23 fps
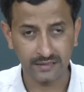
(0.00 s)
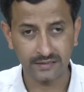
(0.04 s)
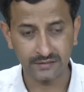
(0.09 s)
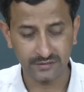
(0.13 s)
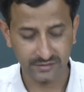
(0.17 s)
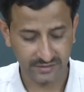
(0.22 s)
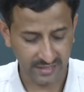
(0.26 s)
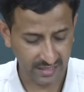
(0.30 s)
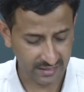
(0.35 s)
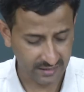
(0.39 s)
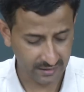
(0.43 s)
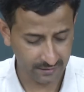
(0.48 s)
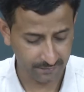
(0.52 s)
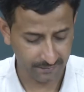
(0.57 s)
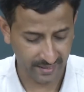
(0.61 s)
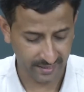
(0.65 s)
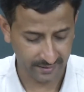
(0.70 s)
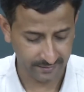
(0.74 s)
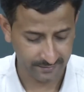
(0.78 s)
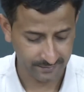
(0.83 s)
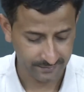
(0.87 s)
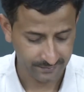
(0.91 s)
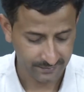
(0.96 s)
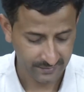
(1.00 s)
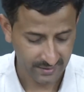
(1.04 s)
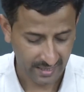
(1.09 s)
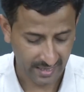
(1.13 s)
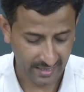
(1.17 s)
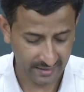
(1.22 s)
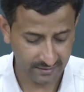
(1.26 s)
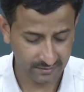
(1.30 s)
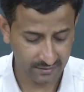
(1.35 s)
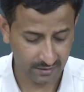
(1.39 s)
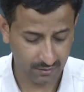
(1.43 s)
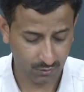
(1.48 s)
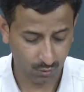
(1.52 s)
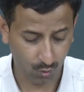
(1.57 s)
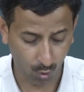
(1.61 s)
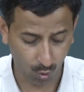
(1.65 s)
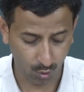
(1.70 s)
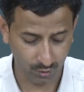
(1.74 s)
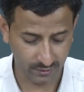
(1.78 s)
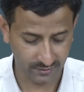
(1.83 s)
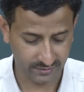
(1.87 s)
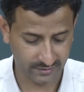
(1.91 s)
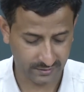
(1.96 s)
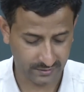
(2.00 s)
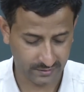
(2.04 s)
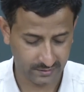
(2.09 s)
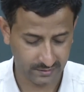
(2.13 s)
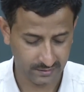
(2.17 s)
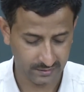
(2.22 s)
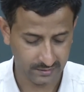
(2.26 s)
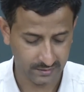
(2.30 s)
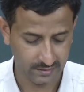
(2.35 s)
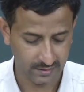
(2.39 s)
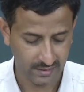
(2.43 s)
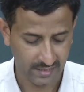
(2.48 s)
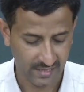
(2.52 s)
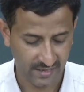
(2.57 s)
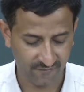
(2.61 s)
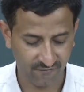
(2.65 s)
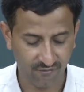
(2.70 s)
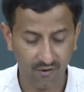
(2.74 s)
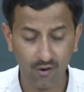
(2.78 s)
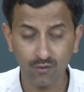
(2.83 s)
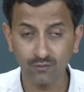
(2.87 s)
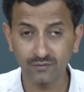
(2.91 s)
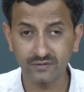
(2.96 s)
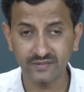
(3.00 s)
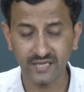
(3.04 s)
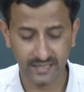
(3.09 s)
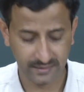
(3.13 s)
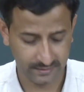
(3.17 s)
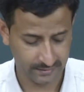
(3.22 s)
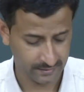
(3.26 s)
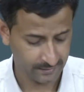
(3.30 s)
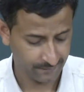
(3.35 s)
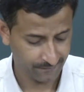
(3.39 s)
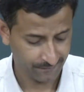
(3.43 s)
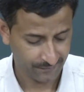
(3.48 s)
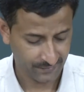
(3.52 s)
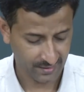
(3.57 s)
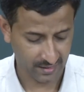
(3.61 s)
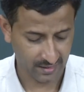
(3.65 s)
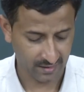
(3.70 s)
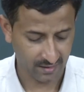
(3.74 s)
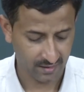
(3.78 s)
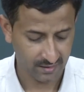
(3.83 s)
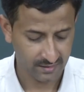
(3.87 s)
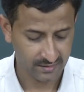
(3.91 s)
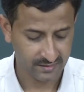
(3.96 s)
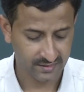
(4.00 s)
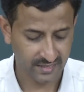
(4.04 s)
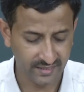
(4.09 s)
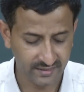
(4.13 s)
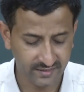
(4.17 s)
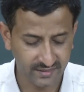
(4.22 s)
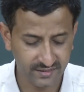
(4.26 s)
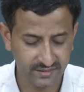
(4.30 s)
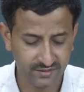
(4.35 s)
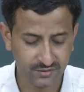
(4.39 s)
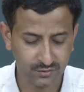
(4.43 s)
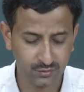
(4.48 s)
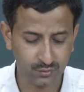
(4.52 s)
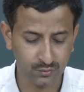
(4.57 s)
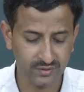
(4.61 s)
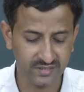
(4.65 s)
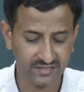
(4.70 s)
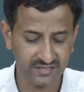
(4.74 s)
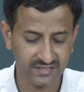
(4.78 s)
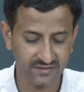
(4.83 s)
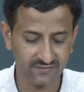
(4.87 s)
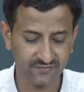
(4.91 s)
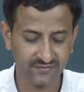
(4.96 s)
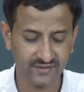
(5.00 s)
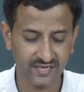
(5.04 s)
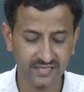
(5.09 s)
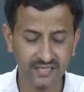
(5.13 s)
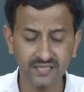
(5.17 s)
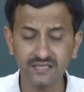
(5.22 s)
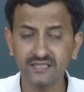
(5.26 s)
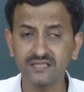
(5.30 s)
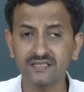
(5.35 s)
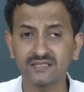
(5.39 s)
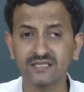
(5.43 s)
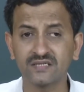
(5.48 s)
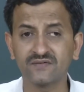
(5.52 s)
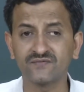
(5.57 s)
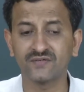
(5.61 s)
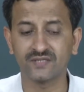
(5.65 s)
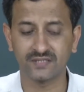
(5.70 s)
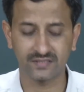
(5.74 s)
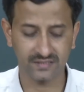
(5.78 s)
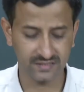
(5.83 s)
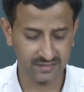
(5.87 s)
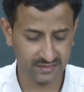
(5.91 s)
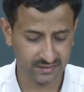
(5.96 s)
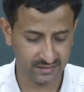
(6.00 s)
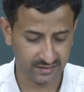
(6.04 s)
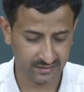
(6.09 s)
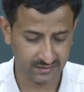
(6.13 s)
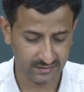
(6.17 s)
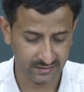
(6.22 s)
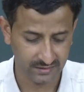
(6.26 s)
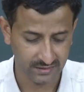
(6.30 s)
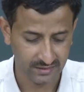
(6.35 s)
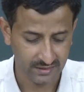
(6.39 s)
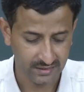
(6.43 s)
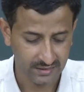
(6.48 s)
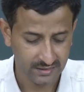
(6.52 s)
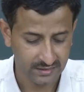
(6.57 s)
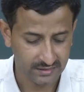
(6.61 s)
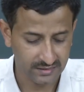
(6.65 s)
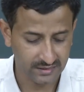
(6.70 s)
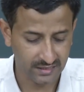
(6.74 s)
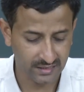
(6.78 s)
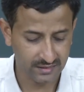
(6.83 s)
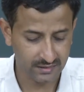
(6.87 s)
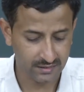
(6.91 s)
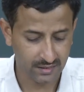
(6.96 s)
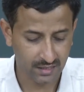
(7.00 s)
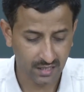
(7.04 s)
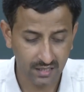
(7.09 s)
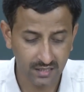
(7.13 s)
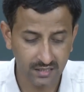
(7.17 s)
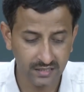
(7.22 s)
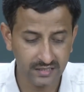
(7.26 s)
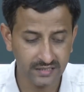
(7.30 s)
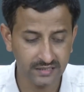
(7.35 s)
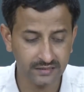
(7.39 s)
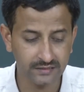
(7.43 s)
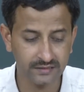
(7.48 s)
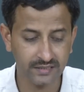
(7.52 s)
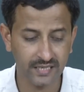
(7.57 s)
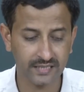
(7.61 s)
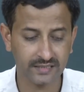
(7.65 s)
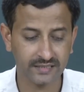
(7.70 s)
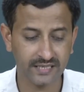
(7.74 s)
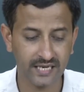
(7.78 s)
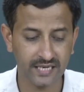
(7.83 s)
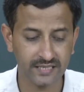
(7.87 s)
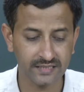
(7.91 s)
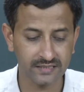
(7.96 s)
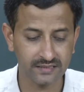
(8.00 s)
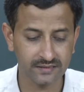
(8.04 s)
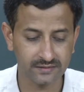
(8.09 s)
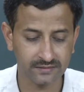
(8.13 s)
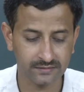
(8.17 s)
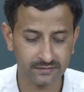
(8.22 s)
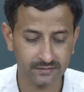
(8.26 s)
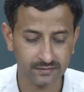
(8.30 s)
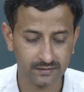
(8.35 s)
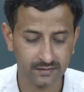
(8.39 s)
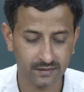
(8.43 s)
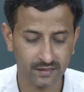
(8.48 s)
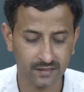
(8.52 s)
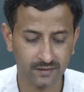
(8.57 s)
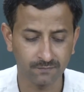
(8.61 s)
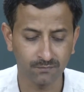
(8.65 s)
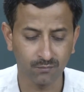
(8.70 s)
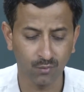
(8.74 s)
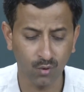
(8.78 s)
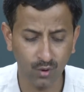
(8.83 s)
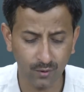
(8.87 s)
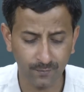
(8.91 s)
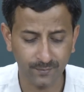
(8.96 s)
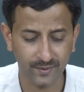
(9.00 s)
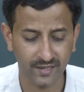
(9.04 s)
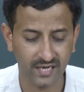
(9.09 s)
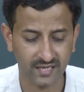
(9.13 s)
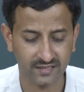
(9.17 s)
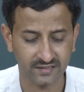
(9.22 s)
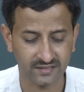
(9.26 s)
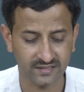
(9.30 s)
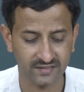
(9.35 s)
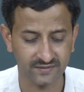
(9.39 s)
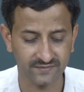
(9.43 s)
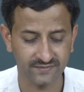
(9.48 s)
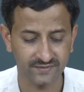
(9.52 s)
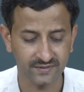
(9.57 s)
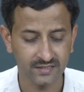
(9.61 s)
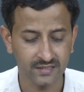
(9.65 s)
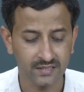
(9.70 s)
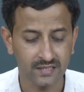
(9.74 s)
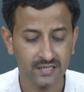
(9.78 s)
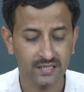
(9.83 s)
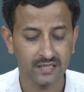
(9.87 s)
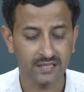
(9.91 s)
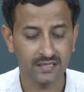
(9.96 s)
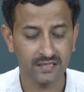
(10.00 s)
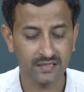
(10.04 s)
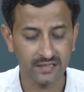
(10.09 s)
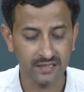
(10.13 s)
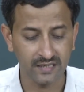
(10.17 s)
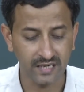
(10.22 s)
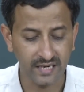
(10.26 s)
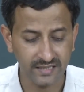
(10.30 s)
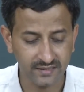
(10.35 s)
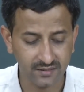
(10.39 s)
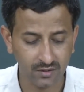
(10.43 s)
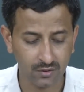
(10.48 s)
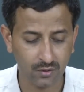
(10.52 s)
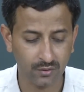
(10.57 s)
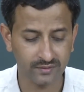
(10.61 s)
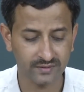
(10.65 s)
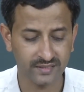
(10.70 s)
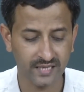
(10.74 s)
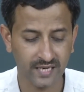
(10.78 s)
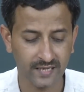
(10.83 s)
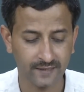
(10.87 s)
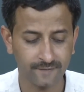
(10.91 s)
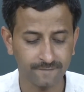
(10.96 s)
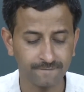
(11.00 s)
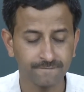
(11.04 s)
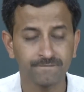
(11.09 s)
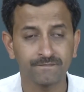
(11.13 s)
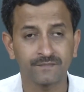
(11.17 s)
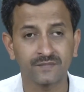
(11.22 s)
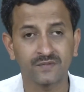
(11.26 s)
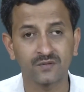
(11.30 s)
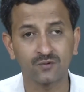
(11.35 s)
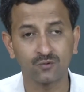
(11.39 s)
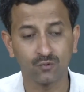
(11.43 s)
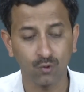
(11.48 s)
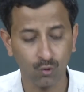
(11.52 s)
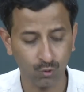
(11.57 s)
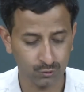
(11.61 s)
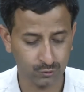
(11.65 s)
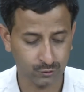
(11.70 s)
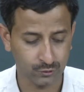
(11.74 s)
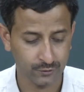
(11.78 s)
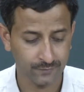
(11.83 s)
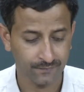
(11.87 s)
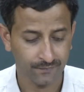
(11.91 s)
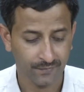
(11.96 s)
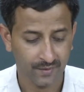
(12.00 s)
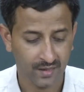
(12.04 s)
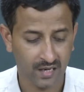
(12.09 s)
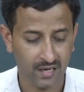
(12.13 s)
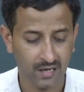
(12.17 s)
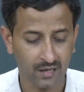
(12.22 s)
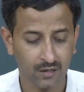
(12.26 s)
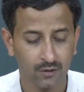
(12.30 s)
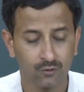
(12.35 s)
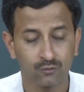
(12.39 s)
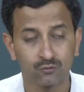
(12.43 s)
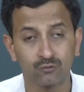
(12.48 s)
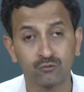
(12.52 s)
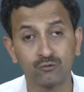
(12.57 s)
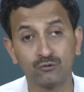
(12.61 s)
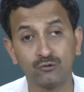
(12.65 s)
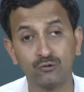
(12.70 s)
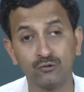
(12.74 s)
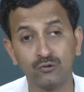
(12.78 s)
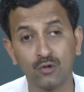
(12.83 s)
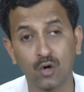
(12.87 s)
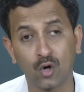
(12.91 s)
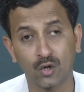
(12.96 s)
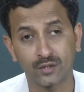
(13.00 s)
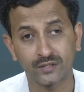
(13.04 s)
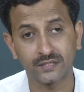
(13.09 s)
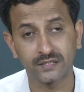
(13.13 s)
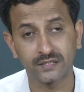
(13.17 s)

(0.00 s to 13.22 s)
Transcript: Zuckerman and the Coles have found that scientists who receive recognition for research done early in their careers are more productive later on than those who do not.